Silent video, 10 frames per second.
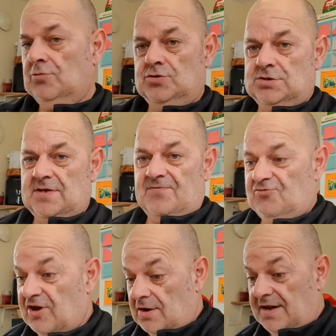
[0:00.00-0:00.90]
just have a
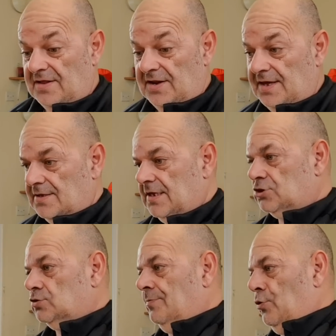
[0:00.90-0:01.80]
crack on anything.
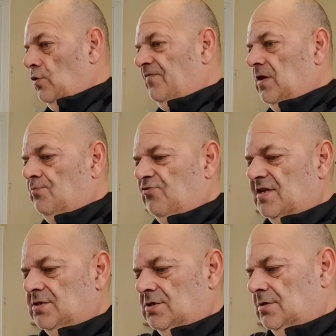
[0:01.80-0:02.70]
There's the butter for your bread.